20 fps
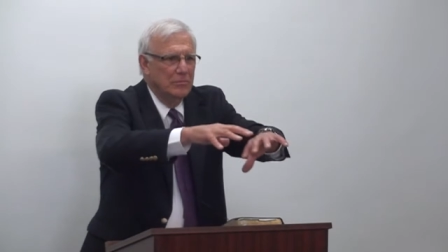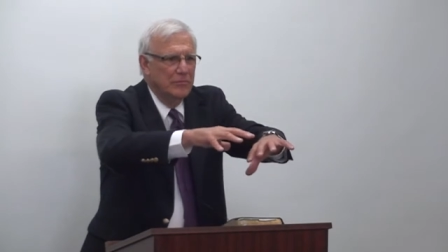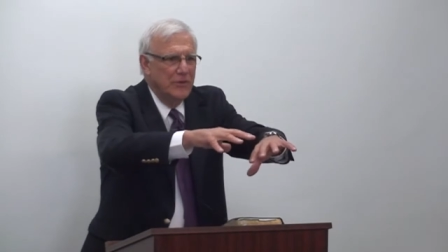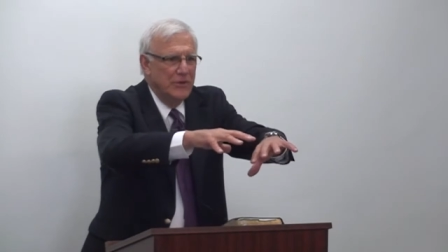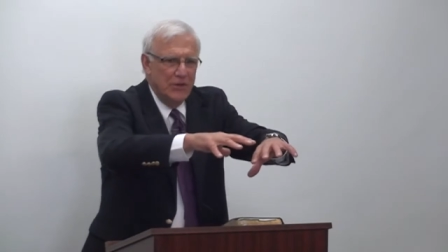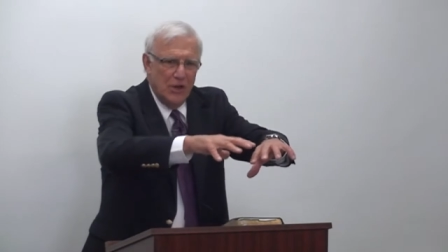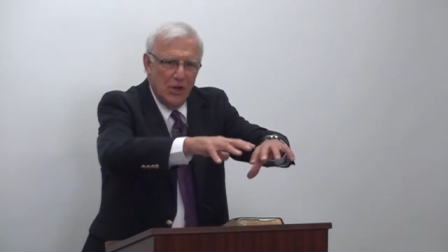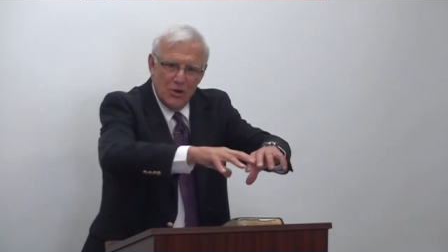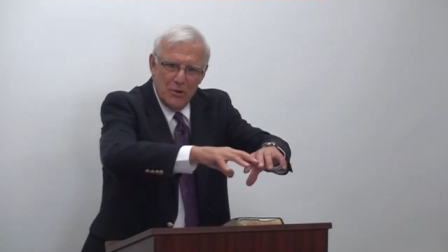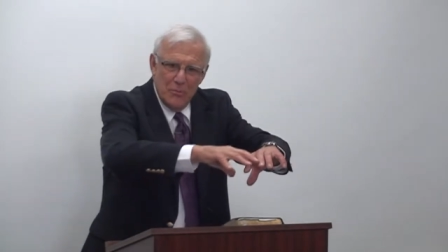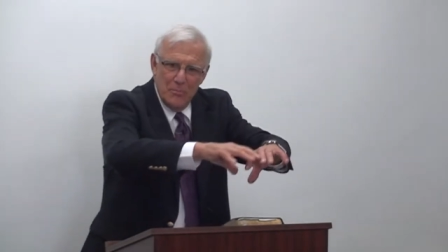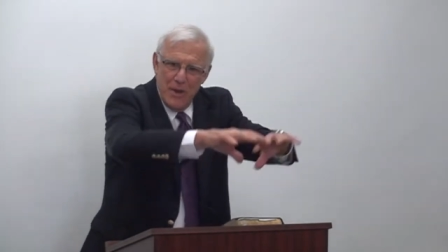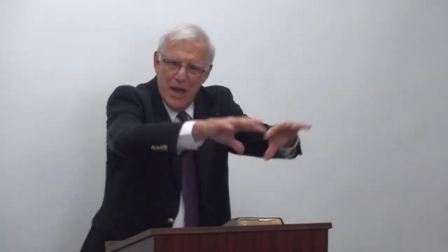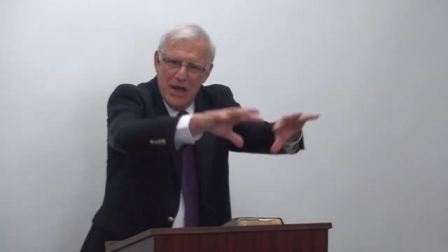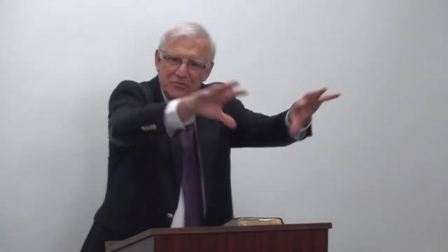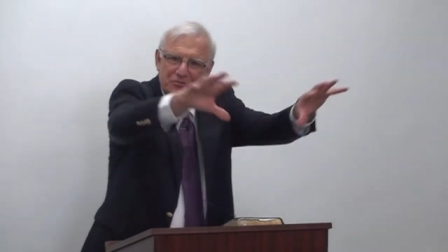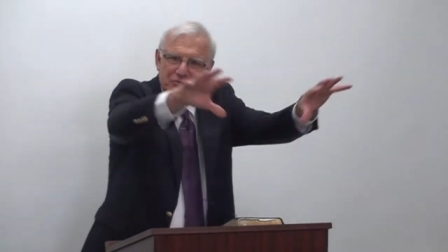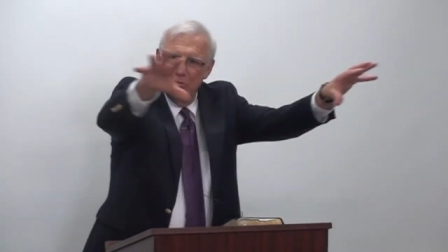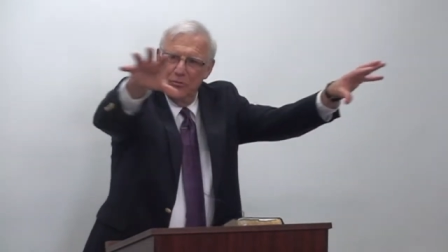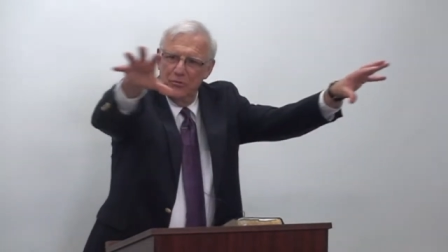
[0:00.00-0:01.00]
the younger
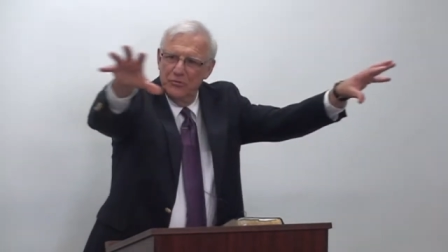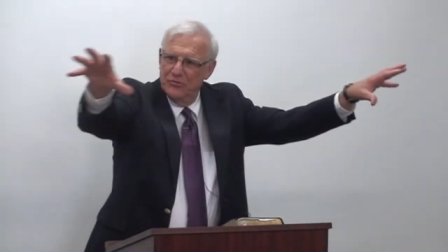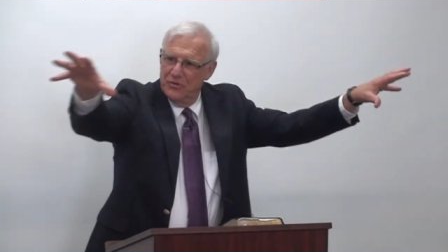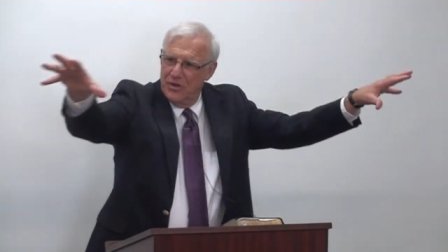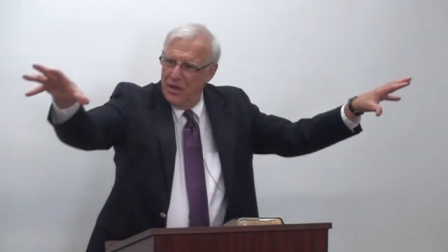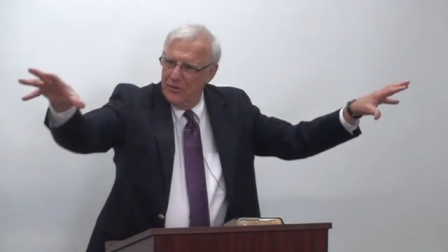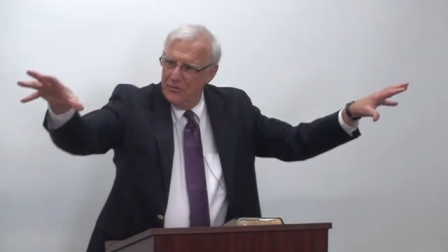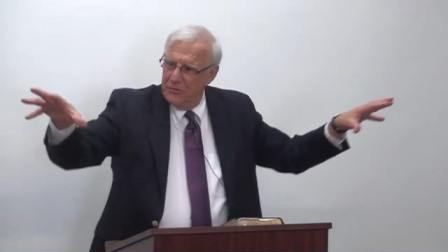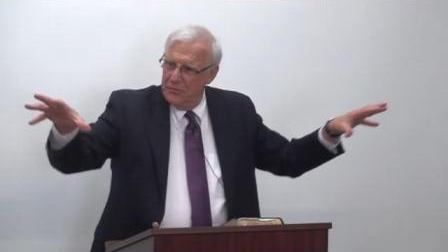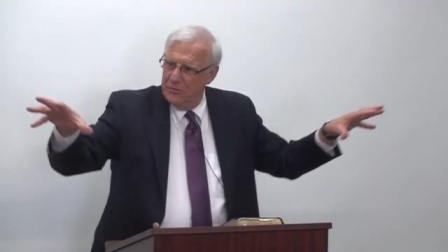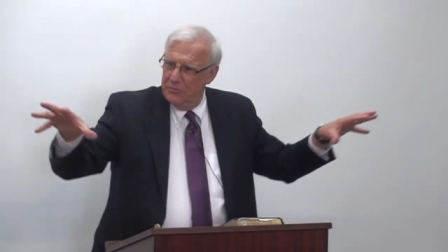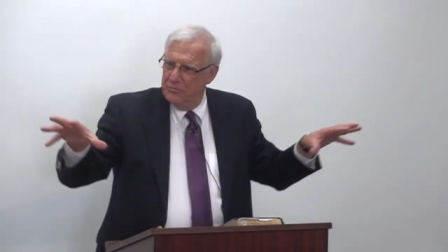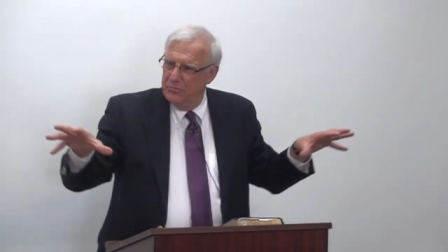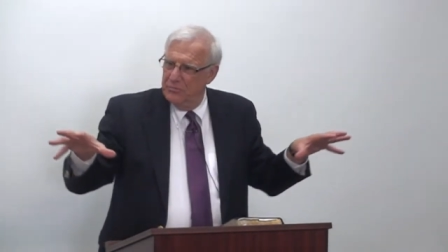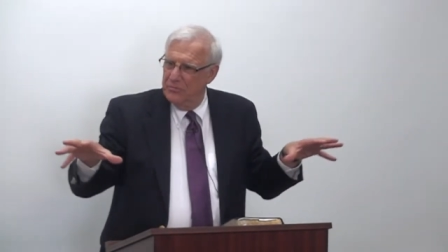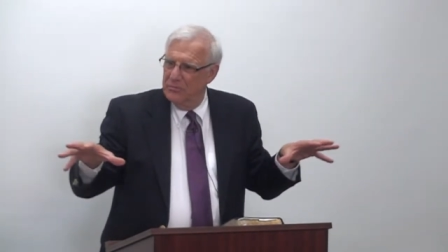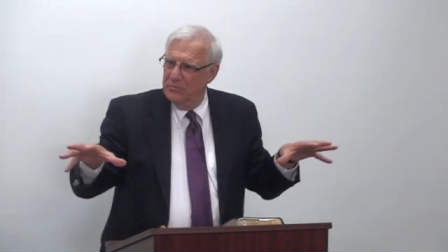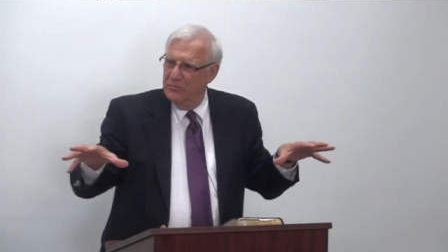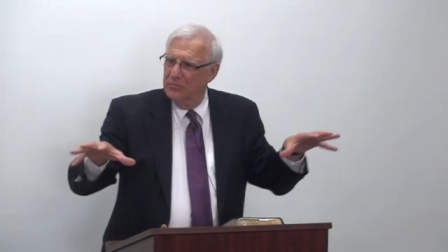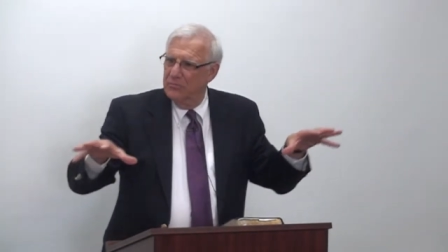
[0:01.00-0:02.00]
pastors gathered
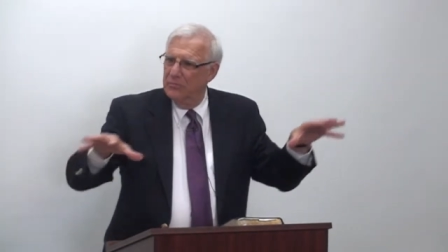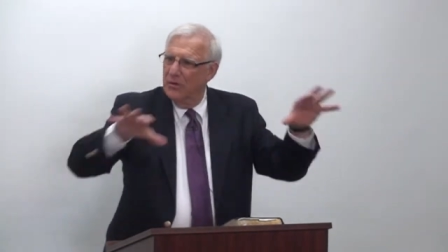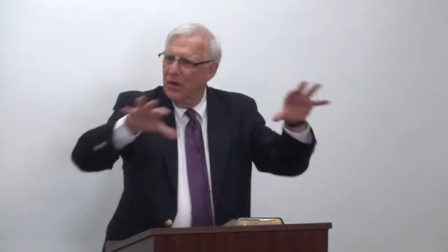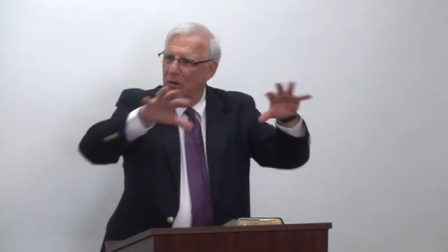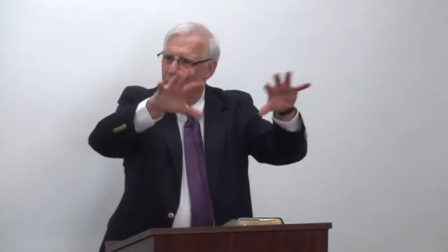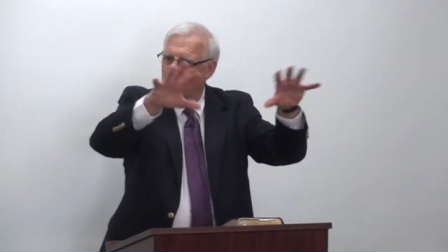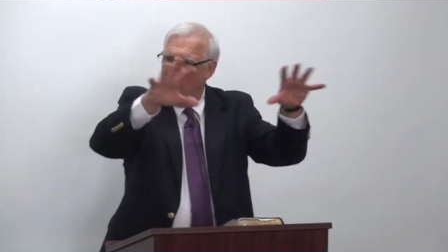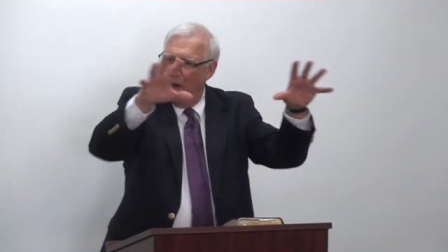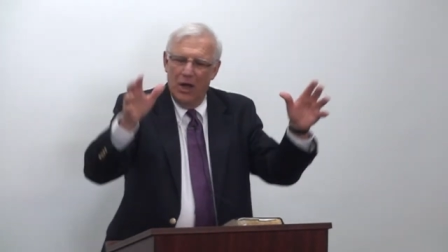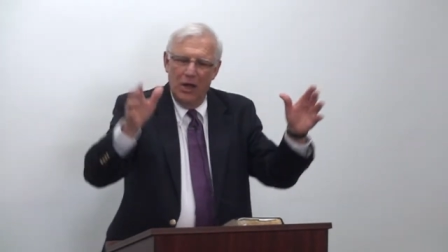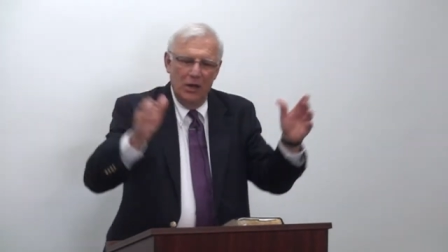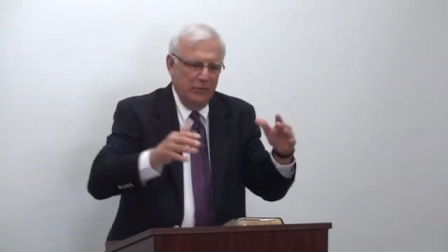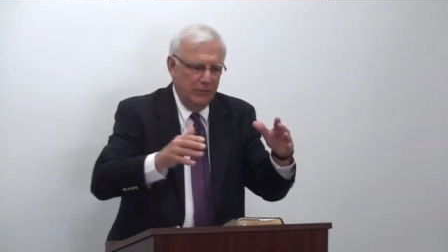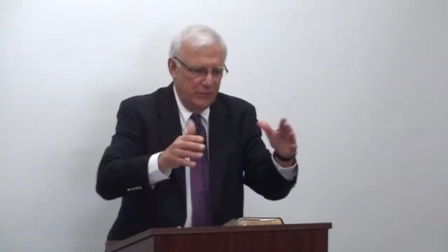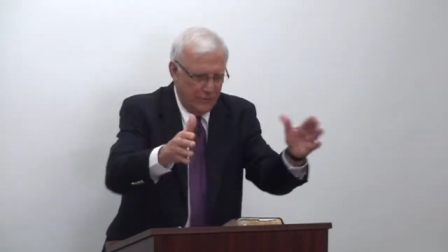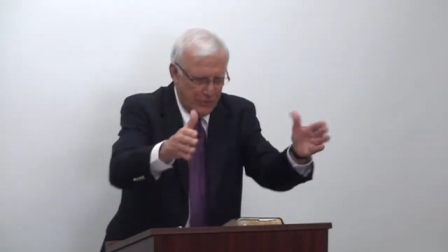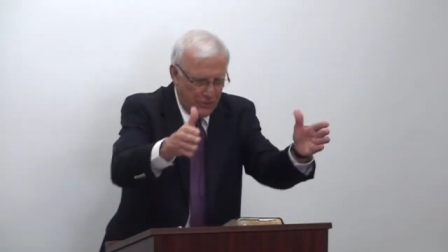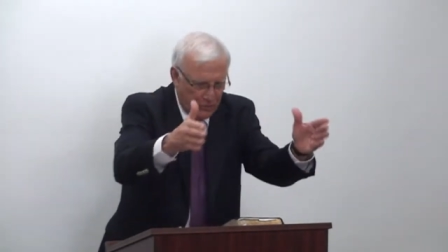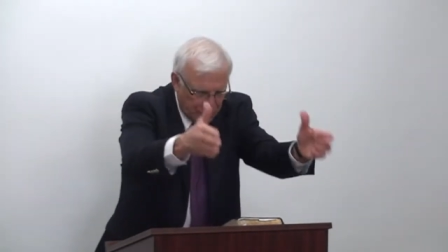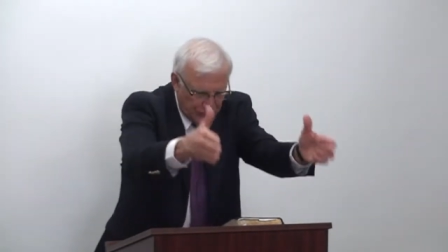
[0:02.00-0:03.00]

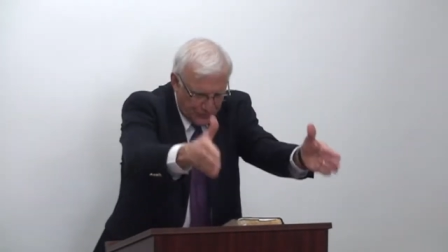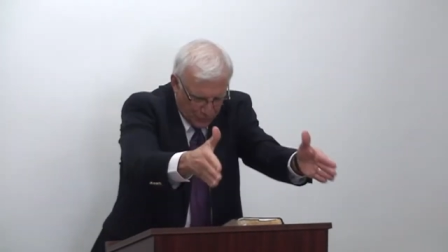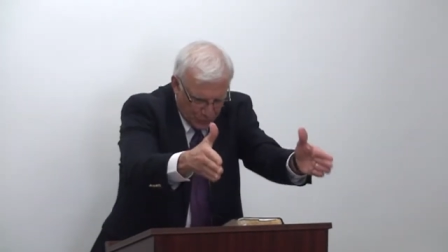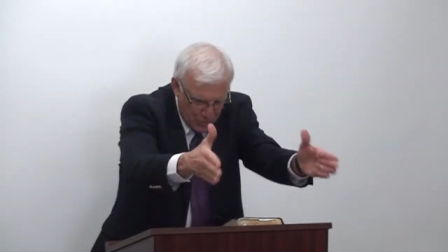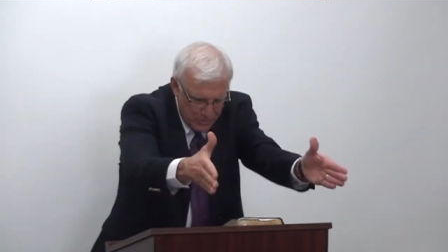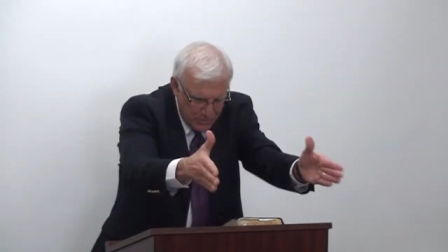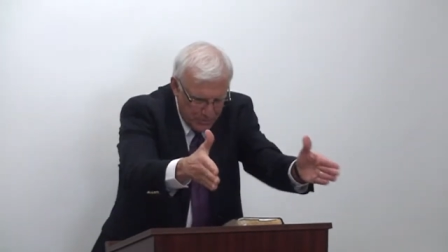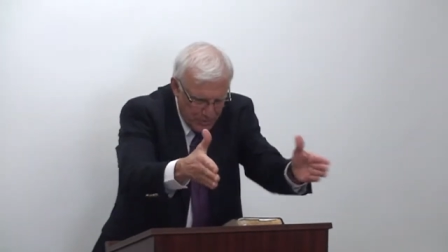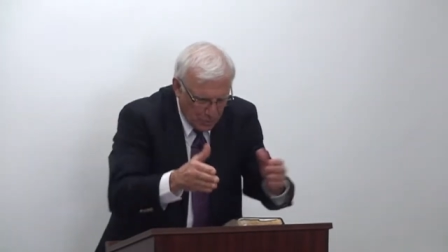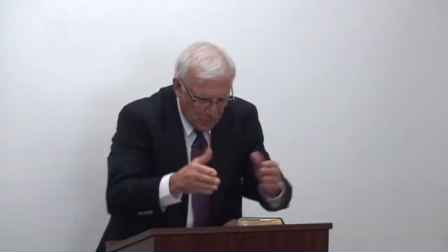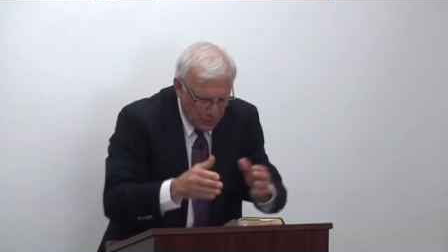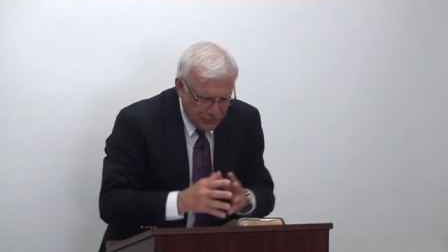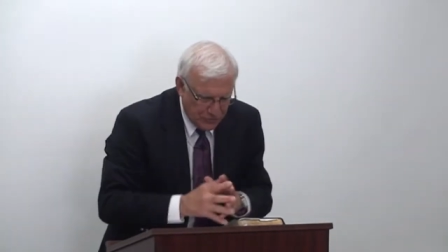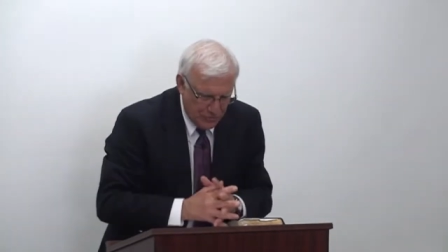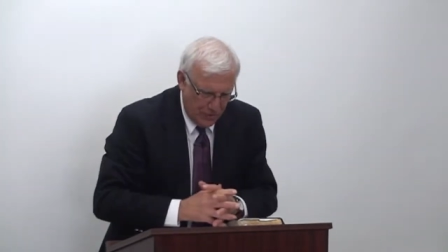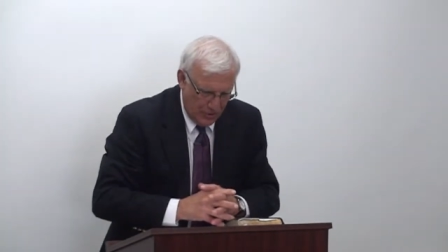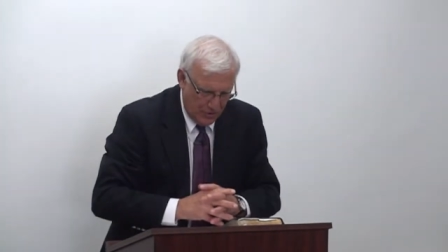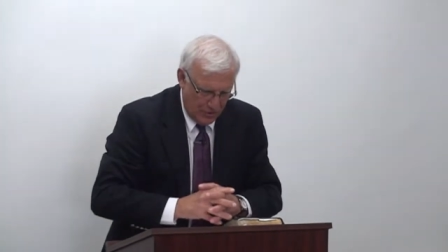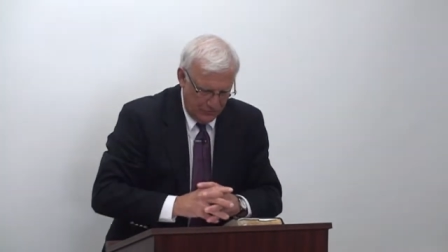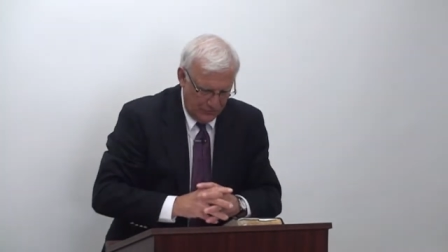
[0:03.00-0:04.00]
around these three middle
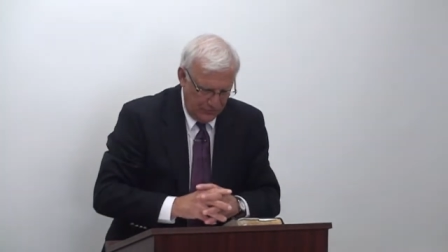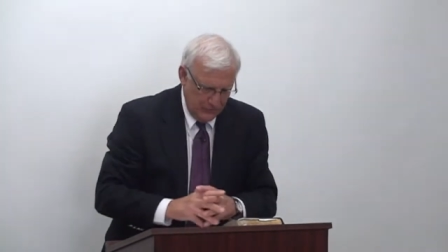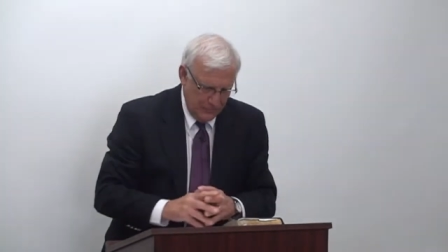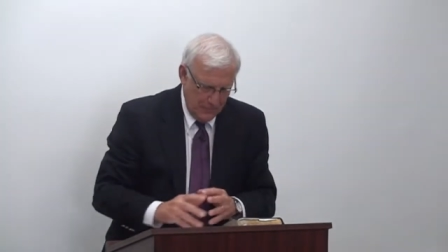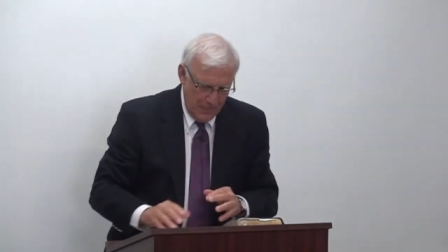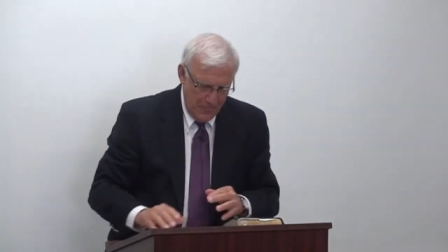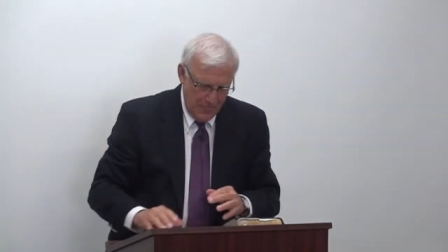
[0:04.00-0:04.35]
chairs.